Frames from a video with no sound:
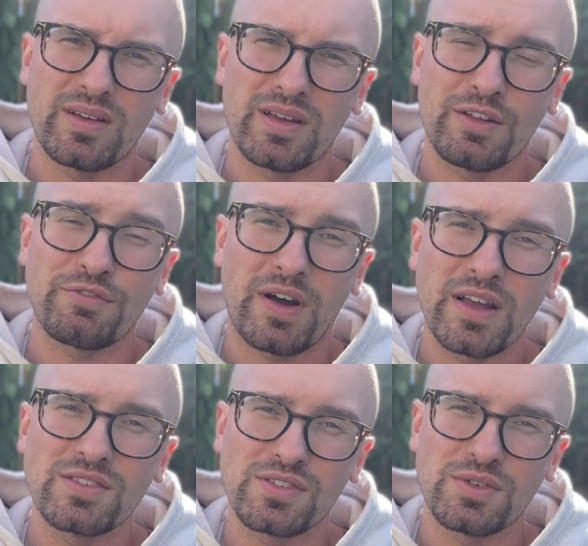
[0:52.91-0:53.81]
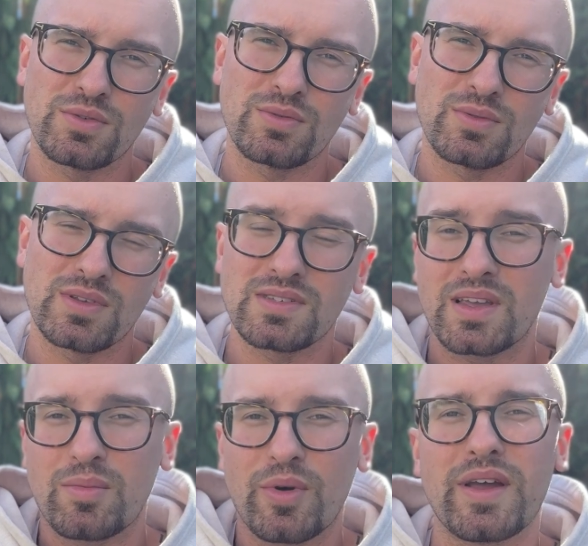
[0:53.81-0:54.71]
It finds you the
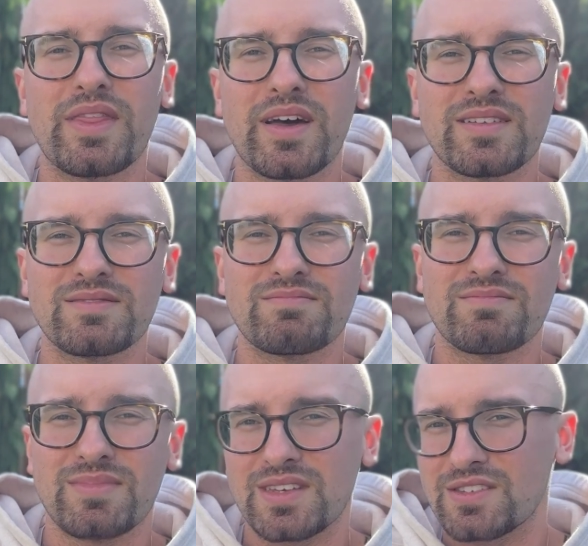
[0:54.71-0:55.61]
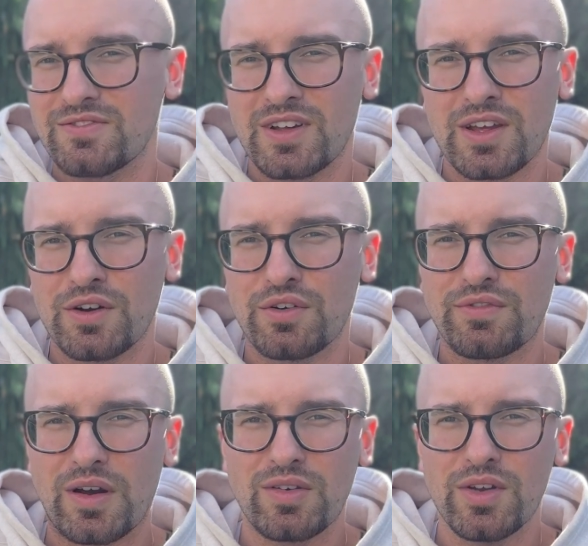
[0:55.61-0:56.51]
same way that this video
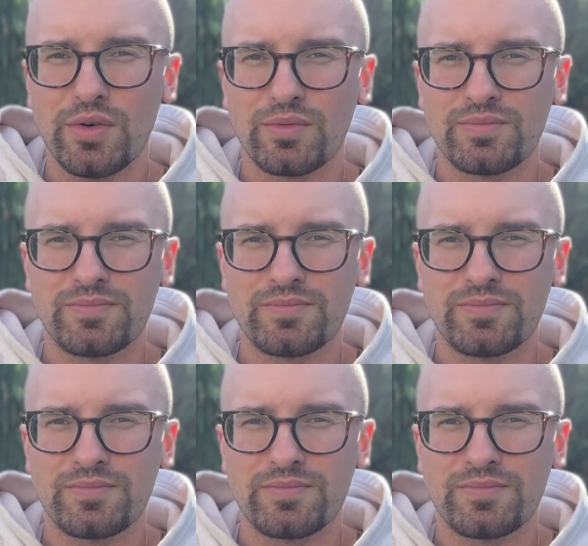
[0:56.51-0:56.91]
found you.